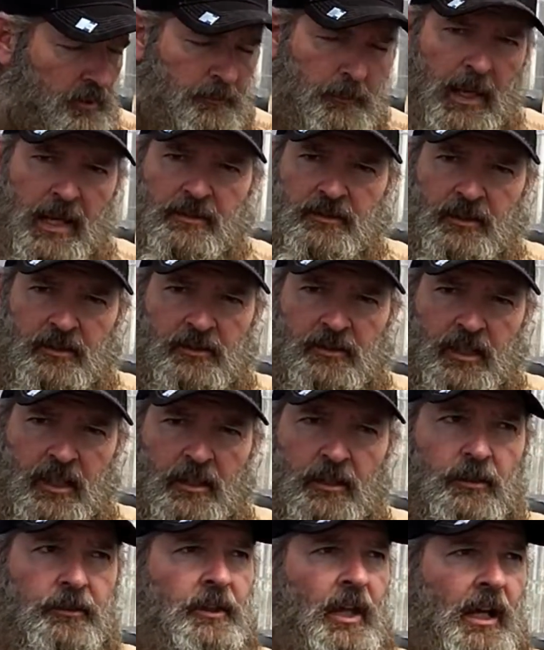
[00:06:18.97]
basic
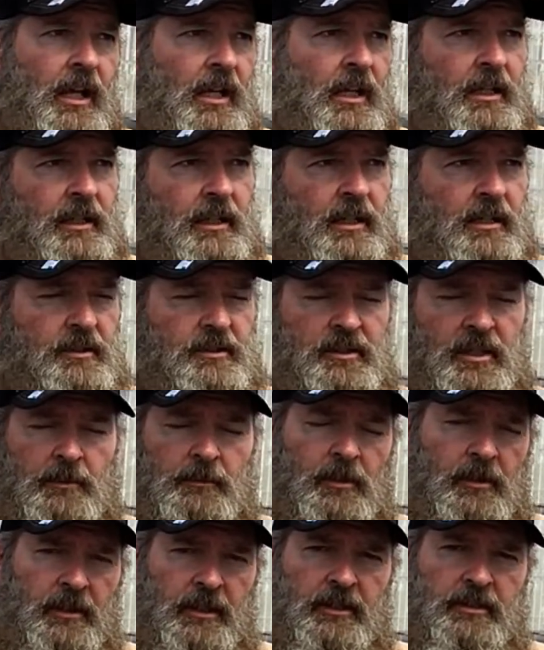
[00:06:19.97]
skills can
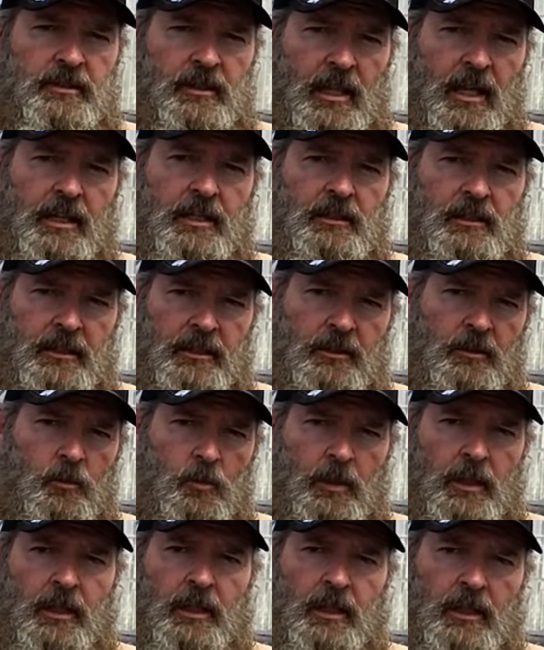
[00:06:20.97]
assemble this likely in a
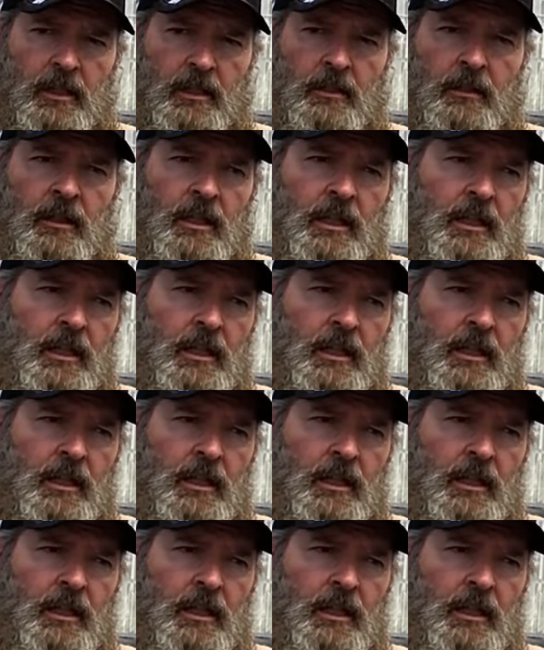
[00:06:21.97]
weekend.